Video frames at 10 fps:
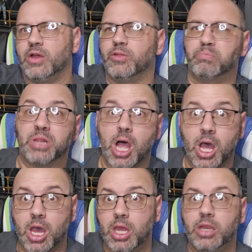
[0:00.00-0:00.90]
the
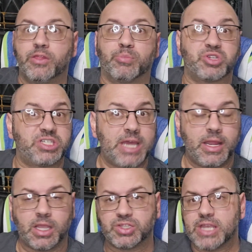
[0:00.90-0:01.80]
blood, the
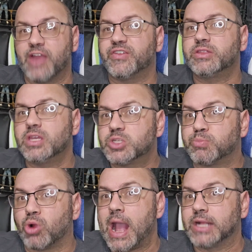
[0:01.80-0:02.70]
prosthetics, everything's
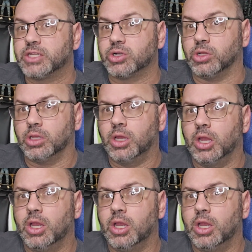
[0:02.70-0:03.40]
practical.